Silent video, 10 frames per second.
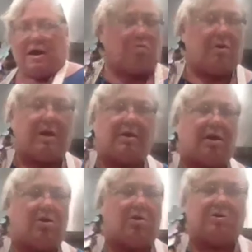has a
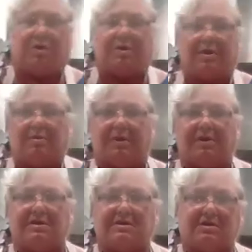ring that goes with
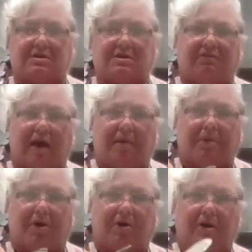it, but this is the
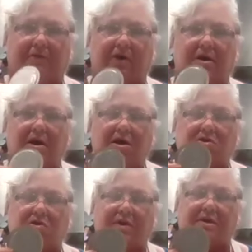flat part of it.
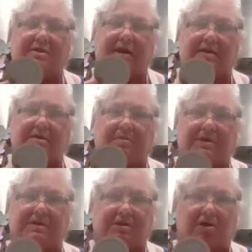So this has
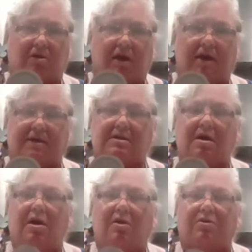to be sterilized.